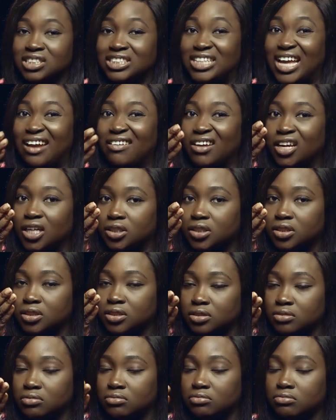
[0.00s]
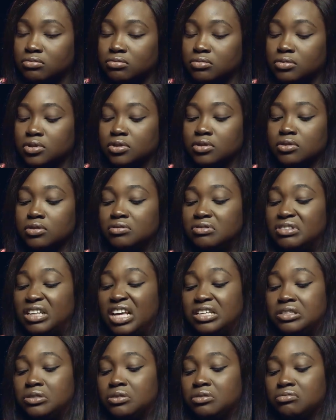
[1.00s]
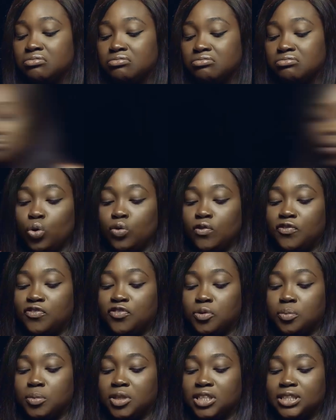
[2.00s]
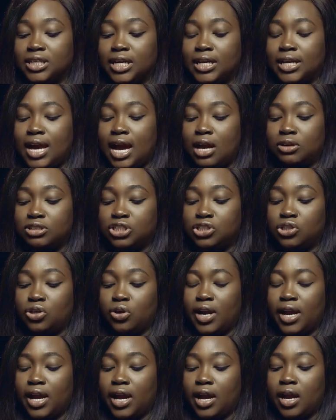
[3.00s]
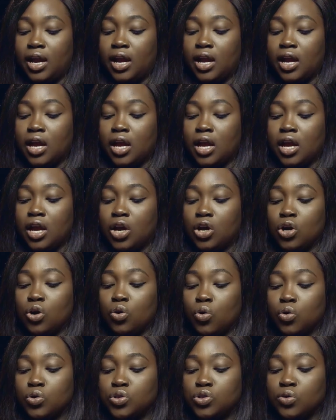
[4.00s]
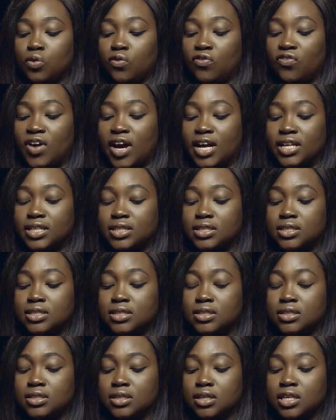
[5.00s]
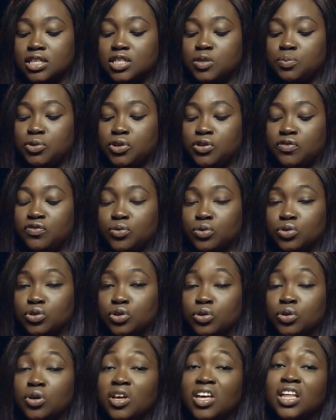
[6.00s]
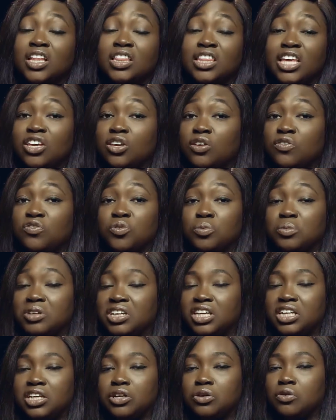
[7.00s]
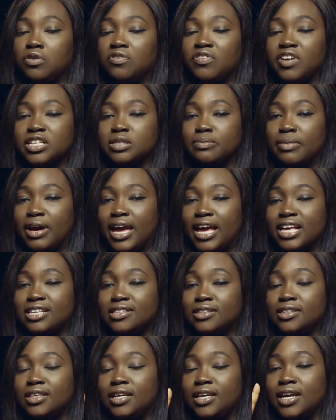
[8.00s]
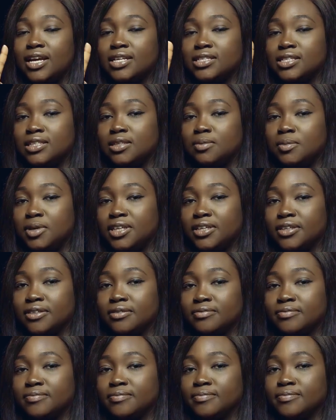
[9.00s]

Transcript: Direct. That's all. Olufumi said, how did your hair grow so fast? It's beautiful though. Thank you, Fumi. It didn't grow fast. My hair is three years in the making.